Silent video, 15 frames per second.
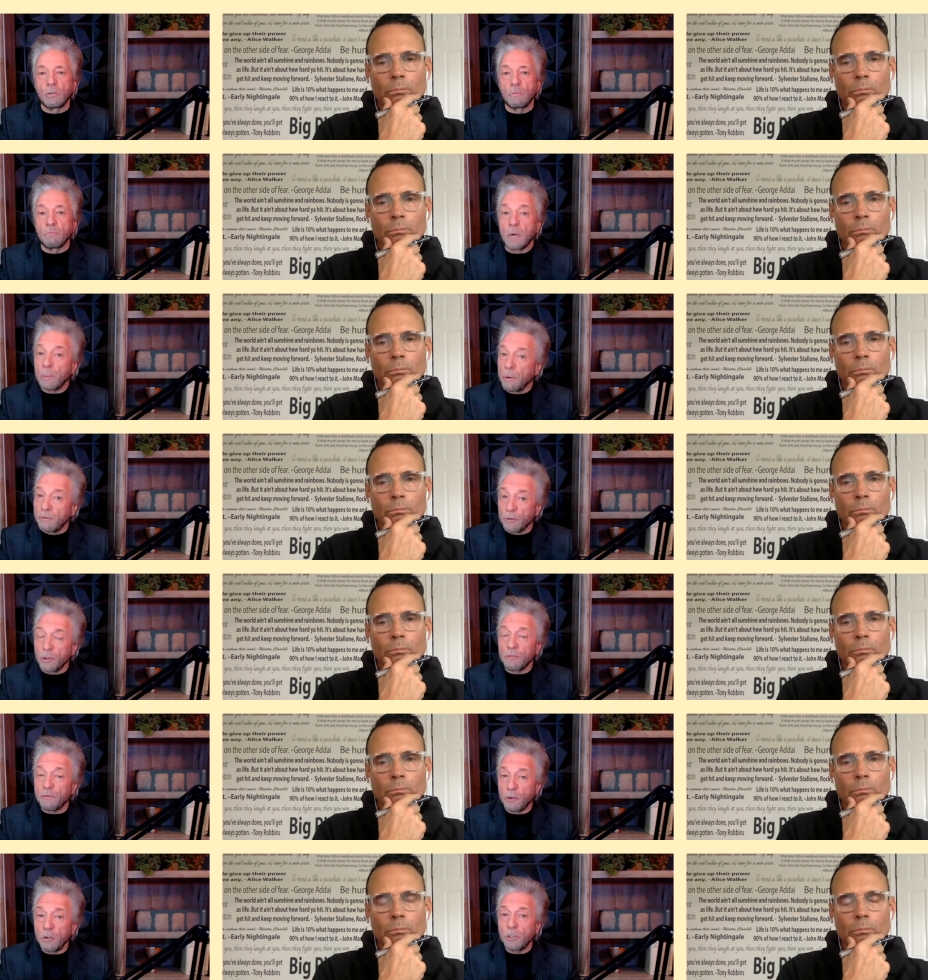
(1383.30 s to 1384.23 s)
Speaker 1: maybe for the
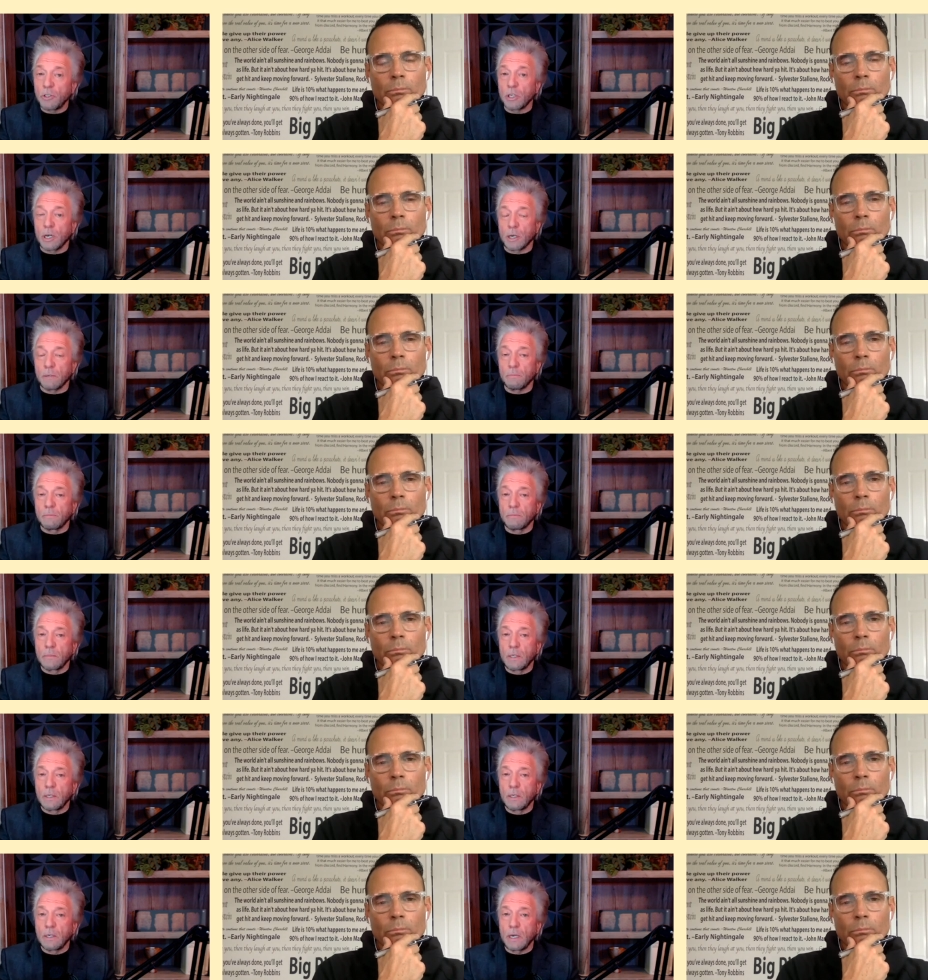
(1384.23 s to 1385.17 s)
first time
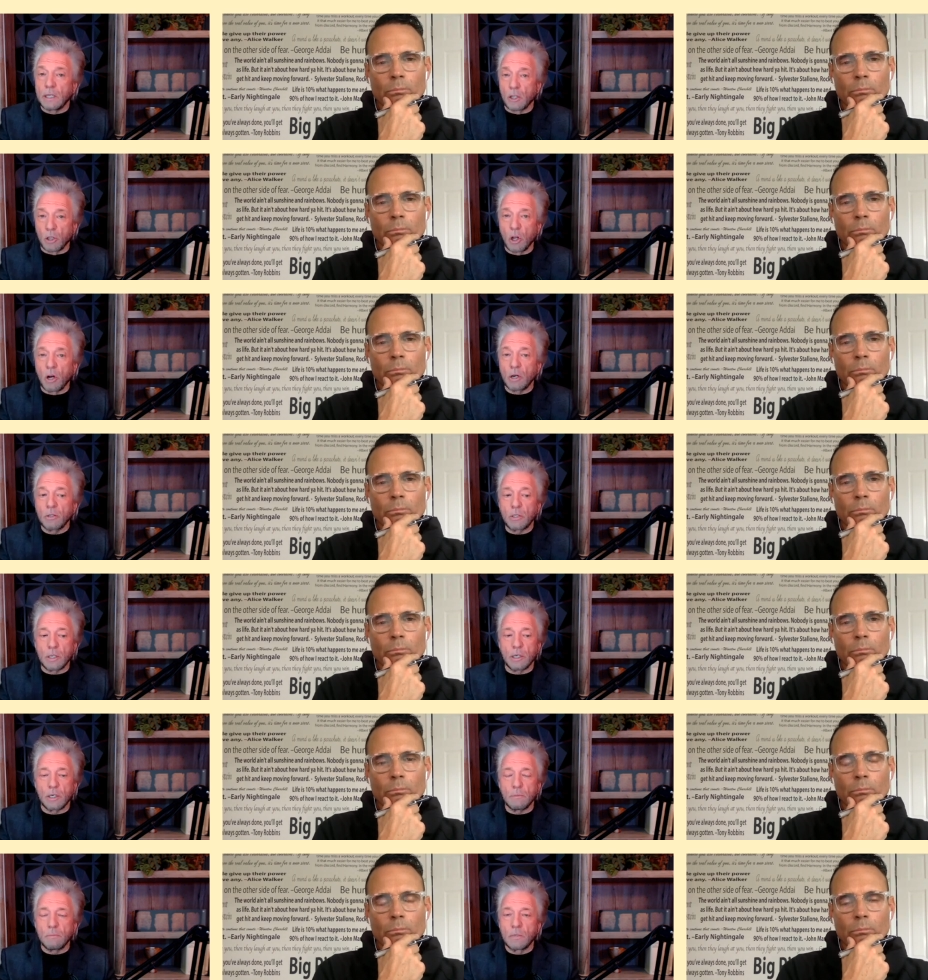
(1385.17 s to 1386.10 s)
in a long
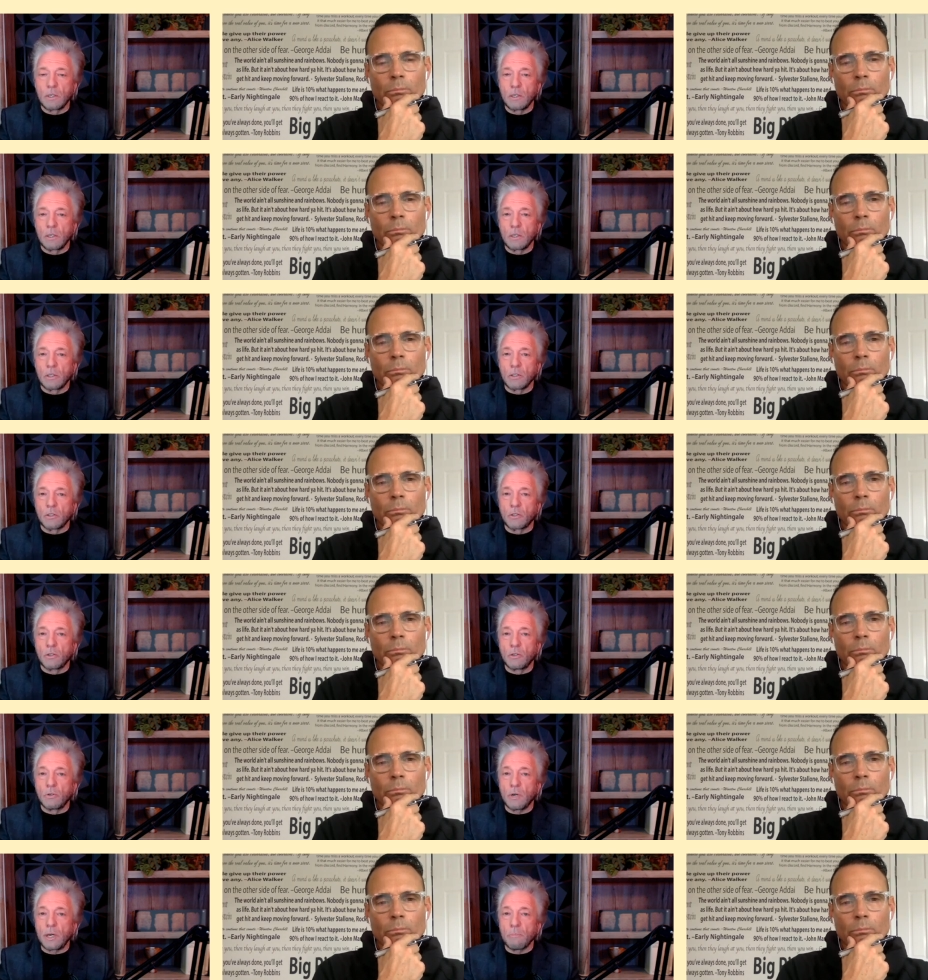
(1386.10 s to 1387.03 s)
time
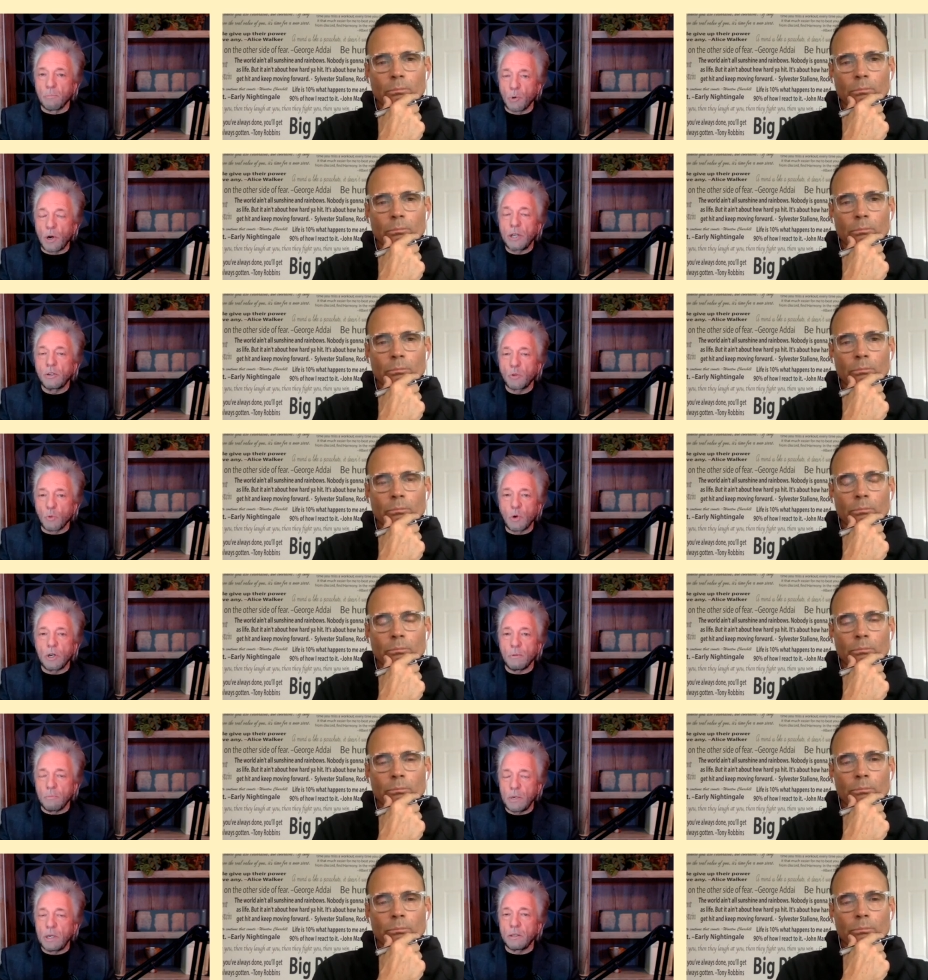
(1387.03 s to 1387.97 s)
to embrace what
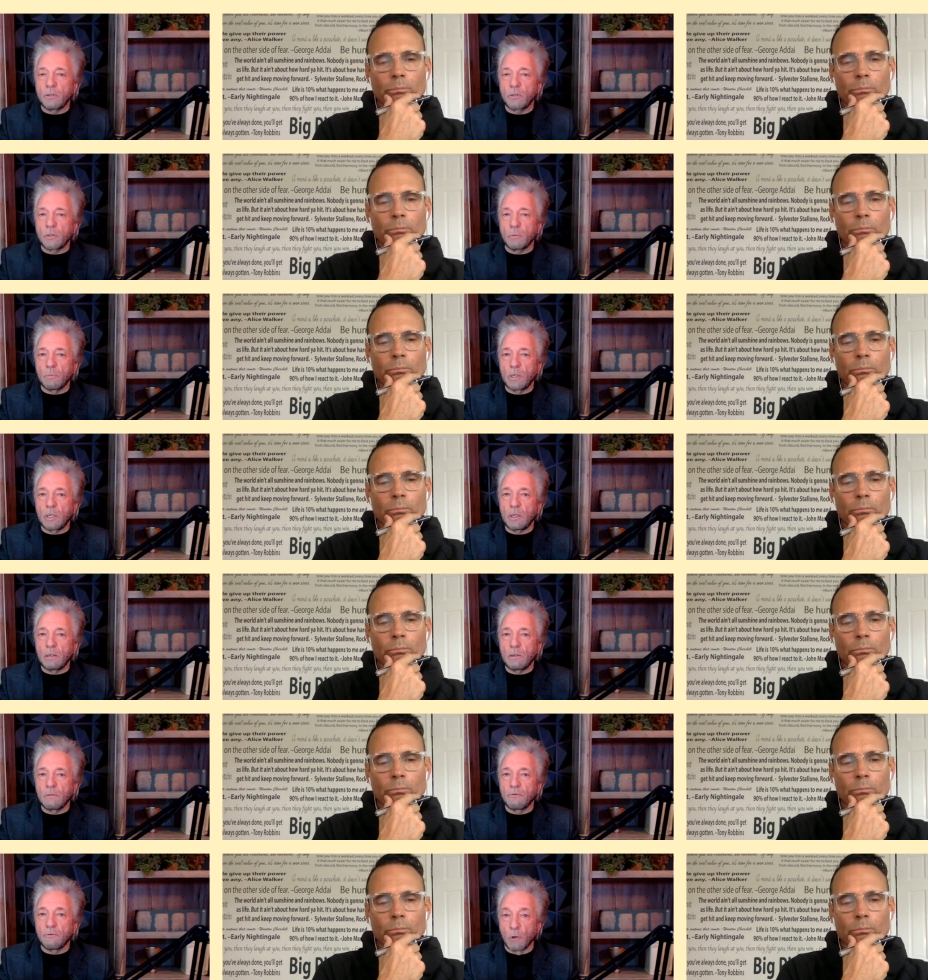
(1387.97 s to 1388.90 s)
it means to
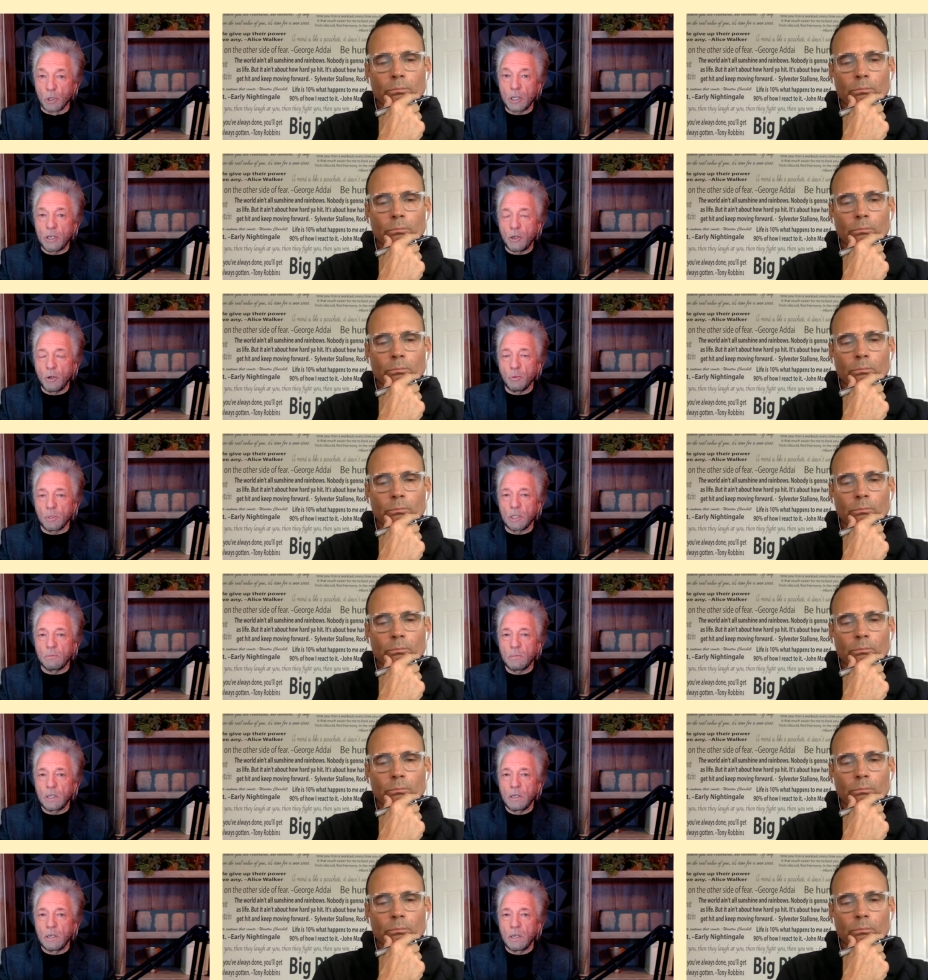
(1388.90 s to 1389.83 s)
be fully human
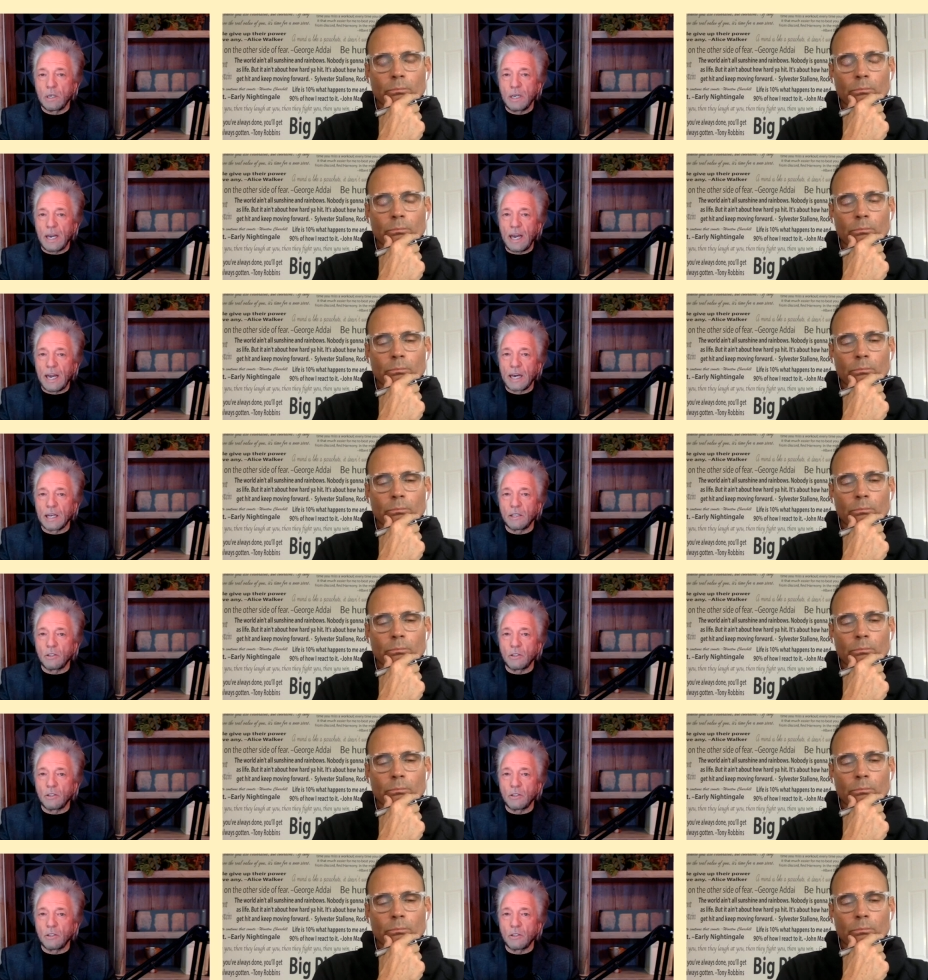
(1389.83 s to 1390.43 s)
and